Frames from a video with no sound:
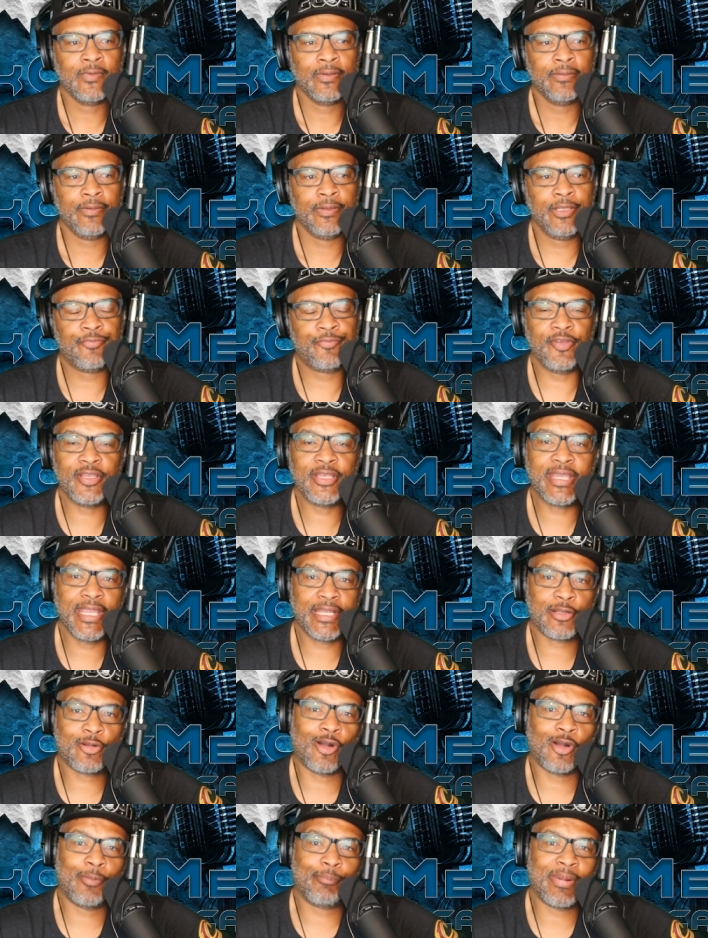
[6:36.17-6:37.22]
if you get
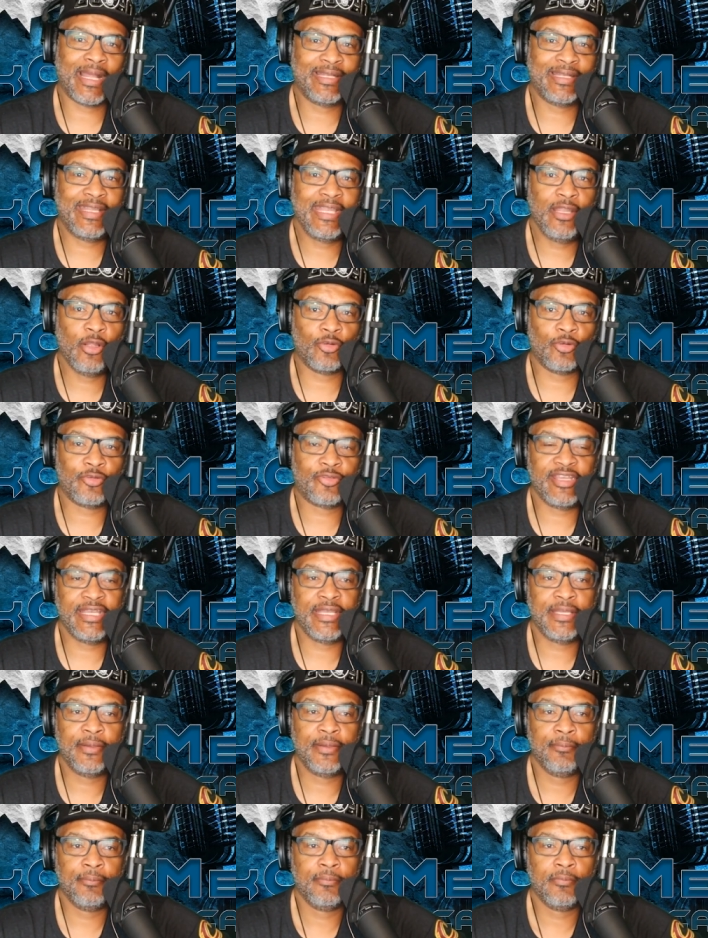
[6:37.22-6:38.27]
caught by D O
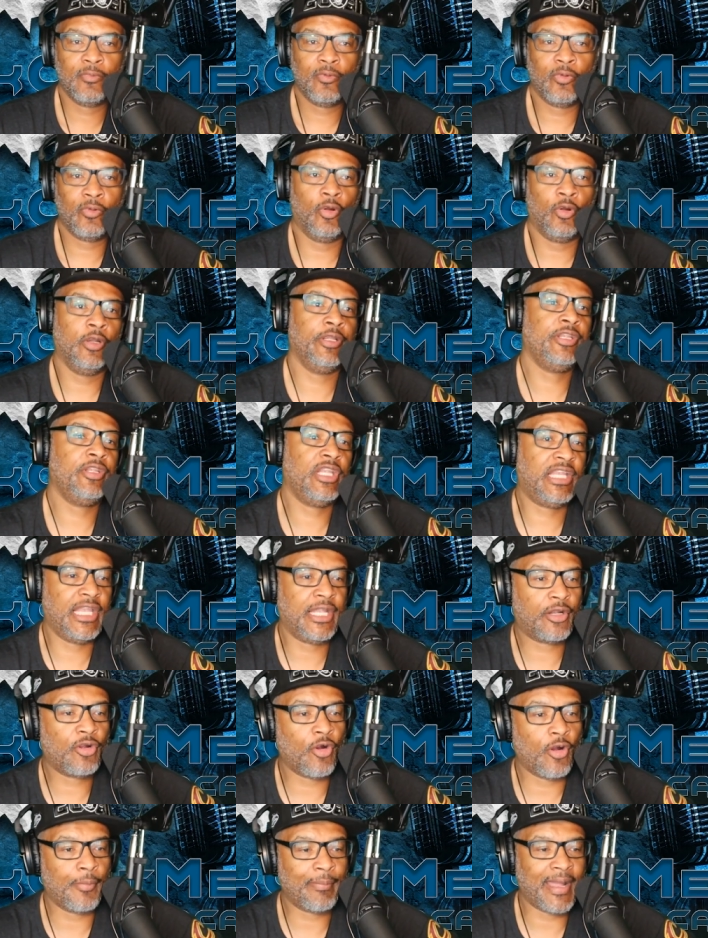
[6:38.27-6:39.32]
T or you get
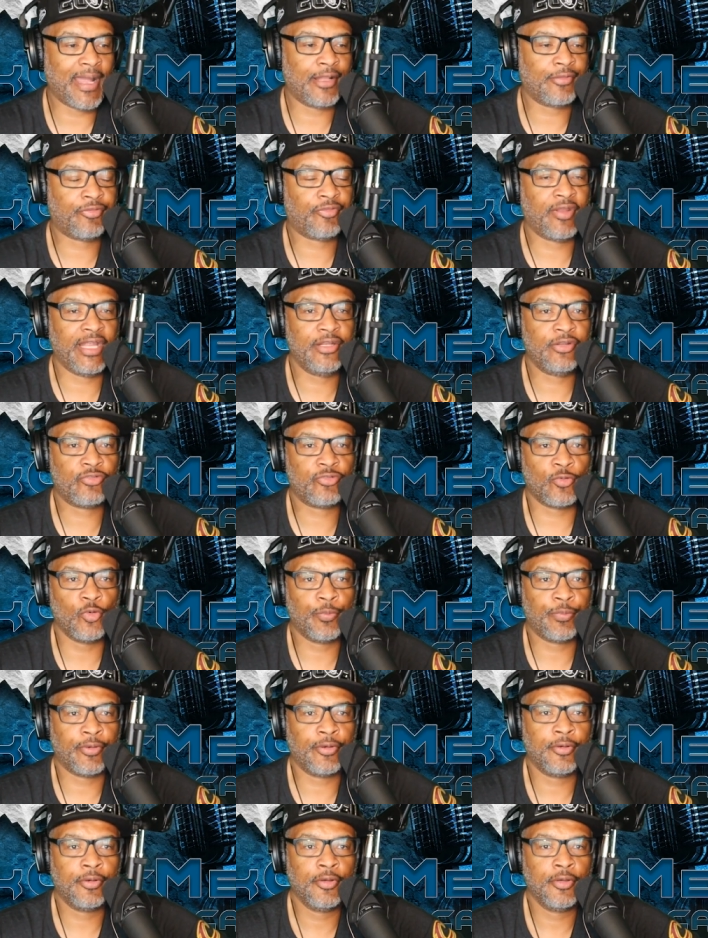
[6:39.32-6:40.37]
caught by a state
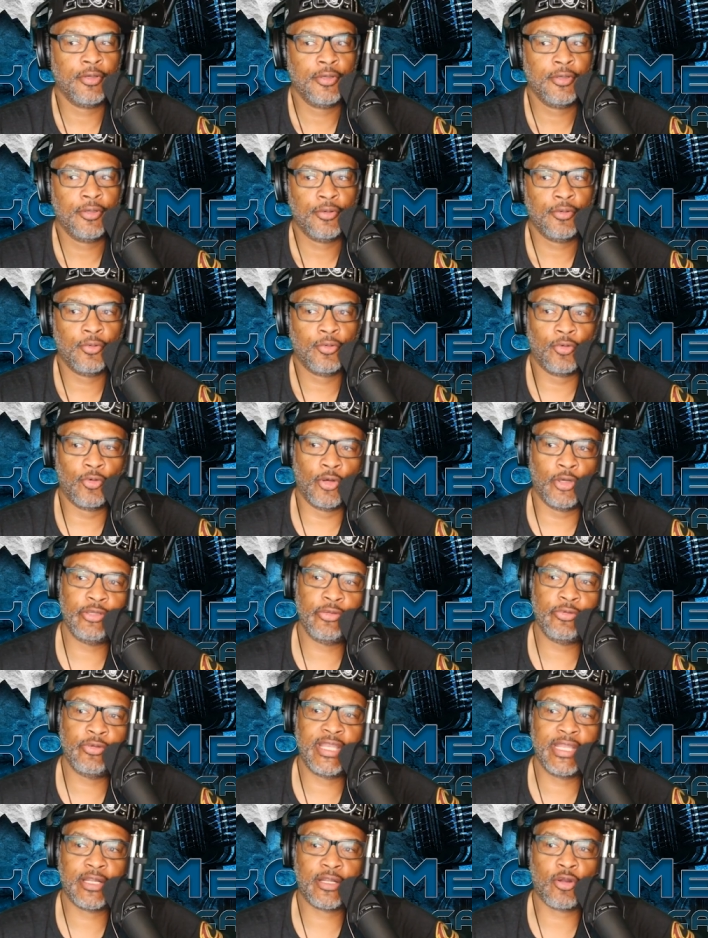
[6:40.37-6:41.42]
trooper or you
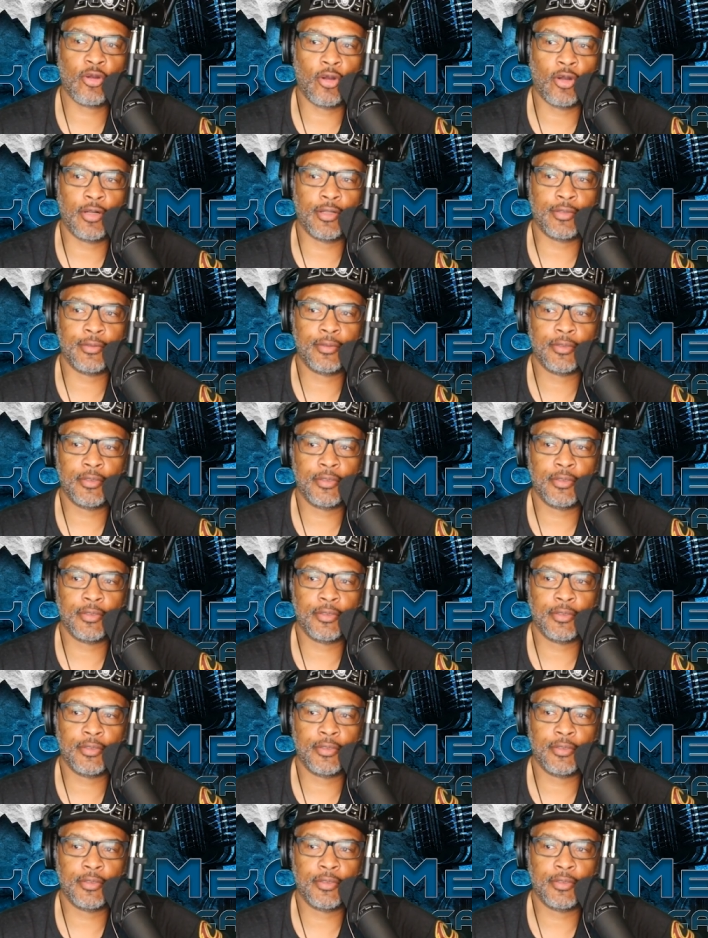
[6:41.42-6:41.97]
get caught